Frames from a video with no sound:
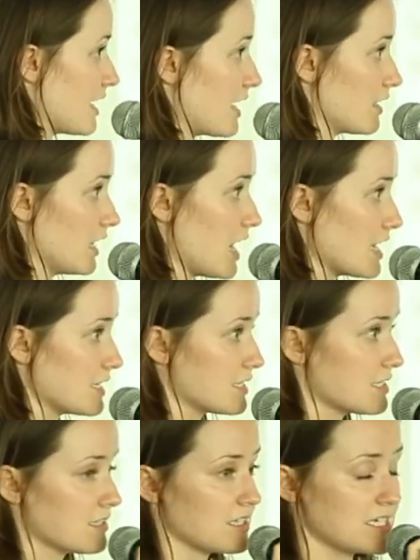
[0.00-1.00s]

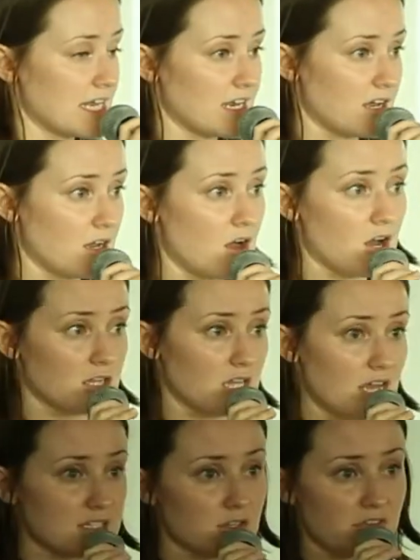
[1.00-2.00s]
analyze the data
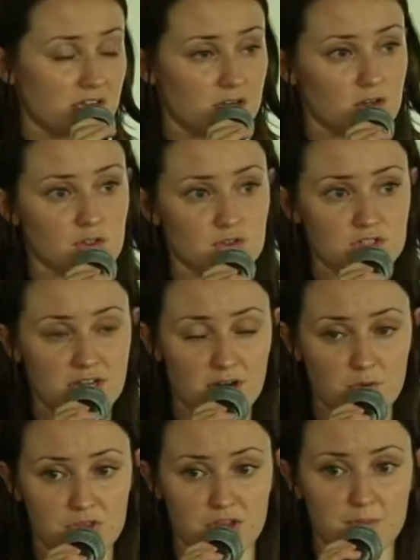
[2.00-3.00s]
online so they can also share
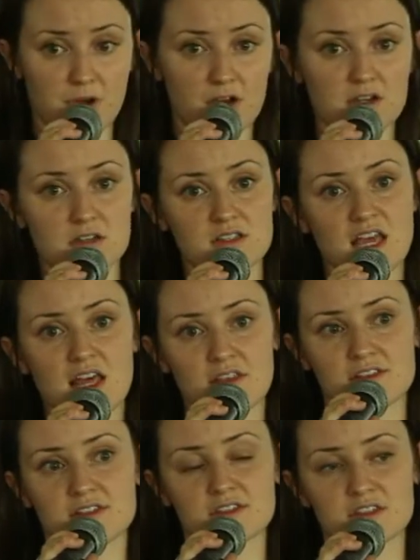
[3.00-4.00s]
it with their partners.
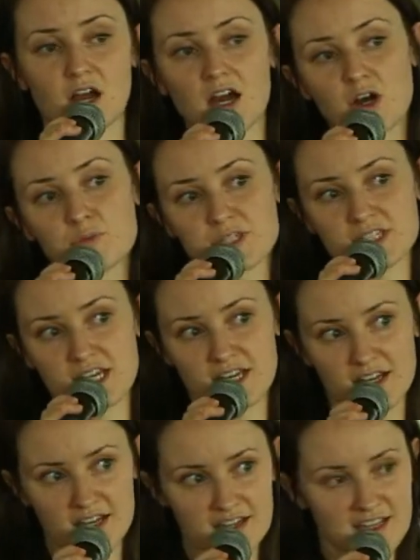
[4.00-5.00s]
This is not open
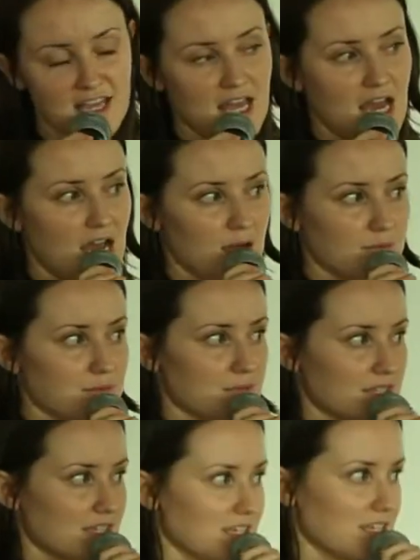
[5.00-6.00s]
data
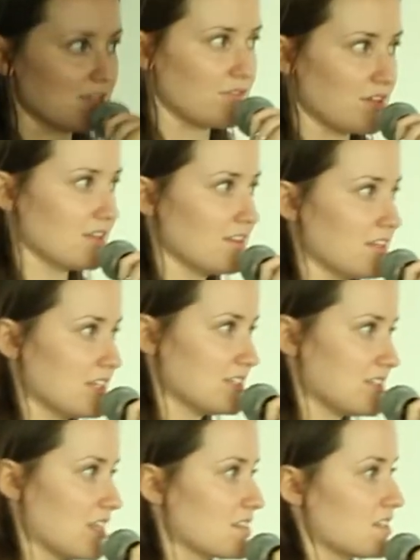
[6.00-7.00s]
given the
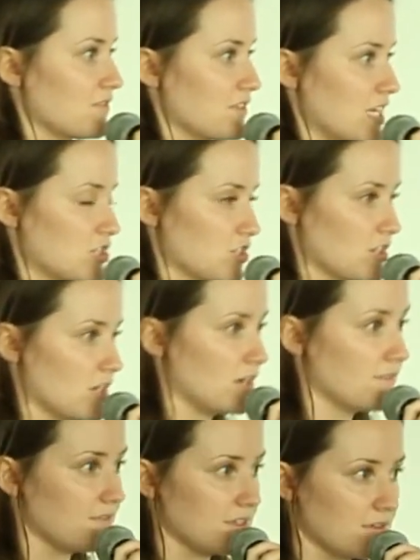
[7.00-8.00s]
sensitive nature
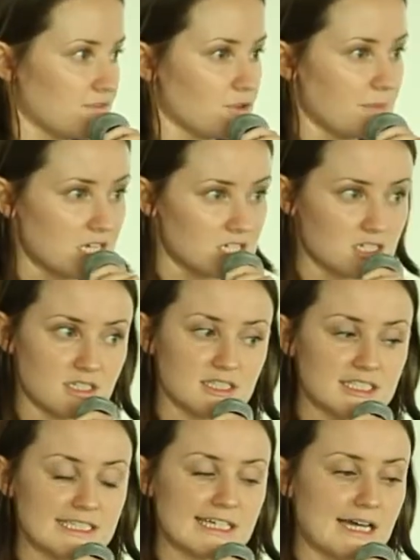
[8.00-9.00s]
of the
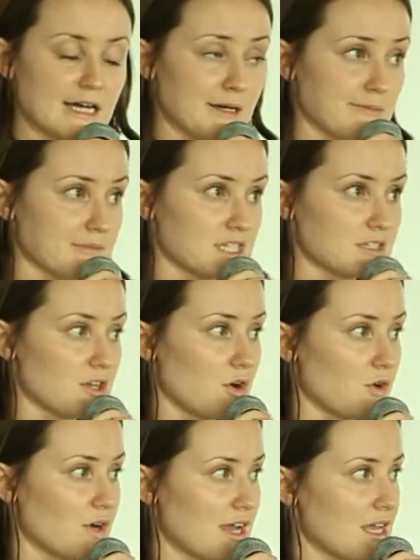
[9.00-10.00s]
information.
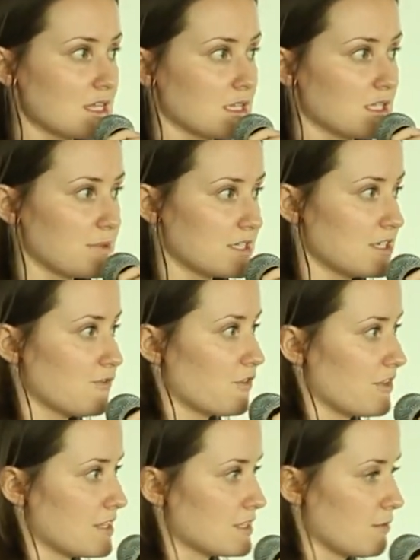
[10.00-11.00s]
So a little bit
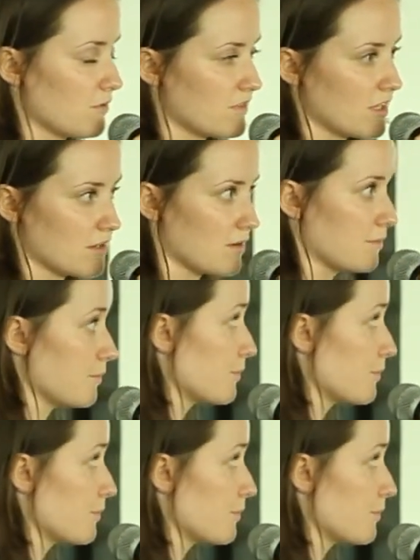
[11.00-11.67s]
different than some of the other